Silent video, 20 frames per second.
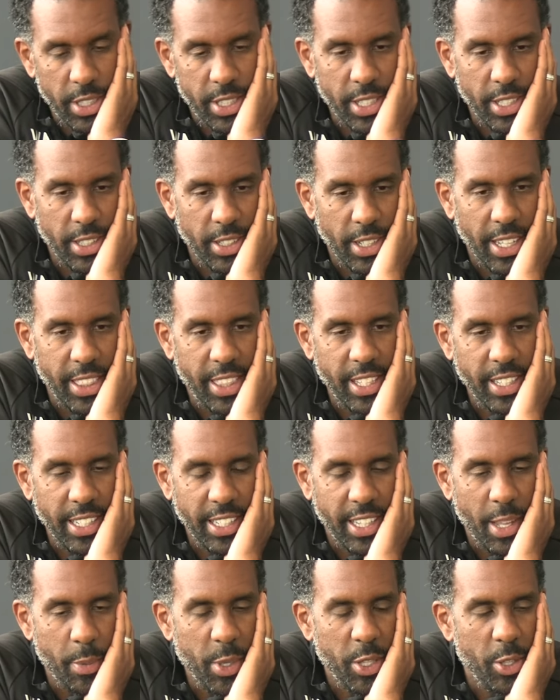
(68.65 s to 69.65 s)
Listen, I think
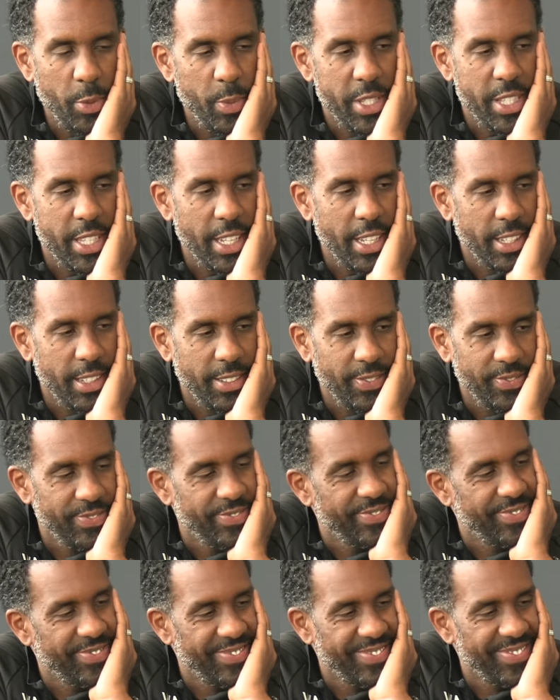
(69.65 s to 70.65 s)
that I made a mistake.
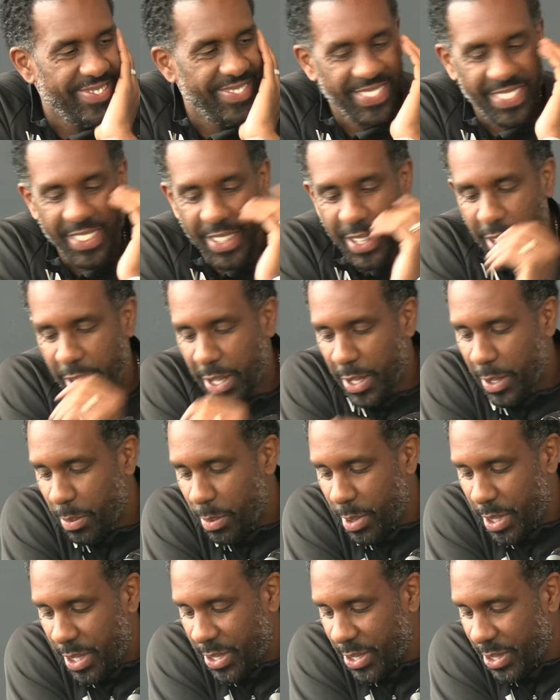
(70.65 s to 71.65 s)

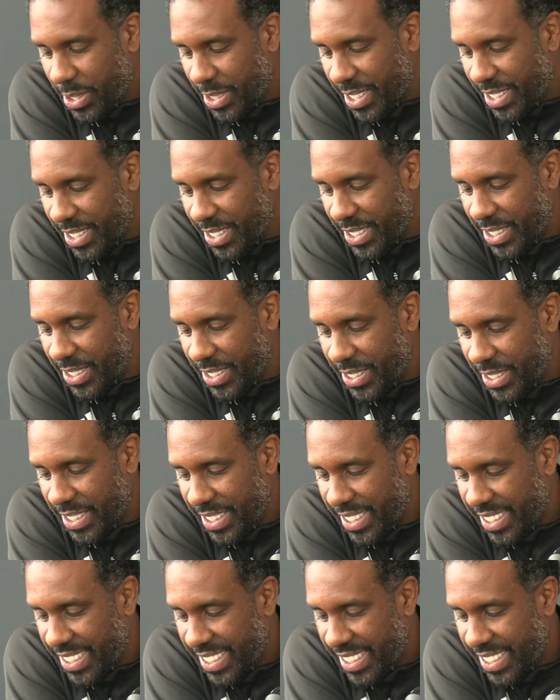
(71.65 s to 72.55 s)
Because...